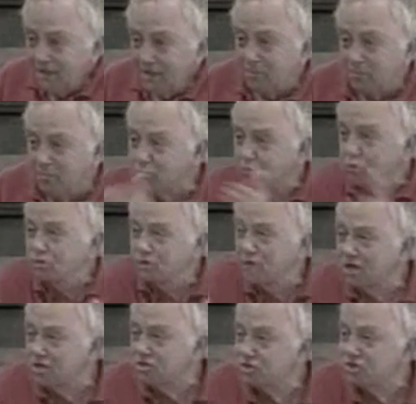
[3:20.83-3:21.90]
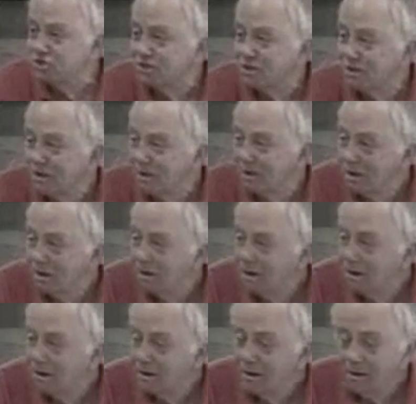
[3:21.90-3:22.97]
him to teach.
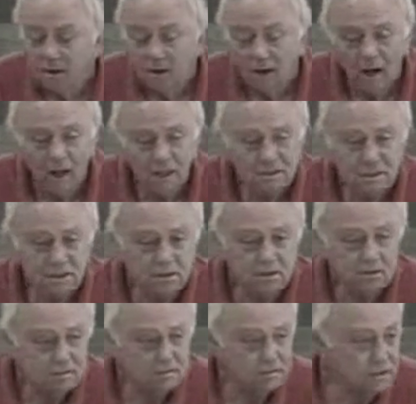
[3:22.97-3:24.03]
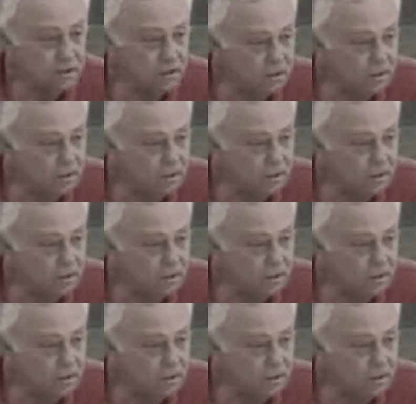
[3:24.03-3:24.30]
I said, sir,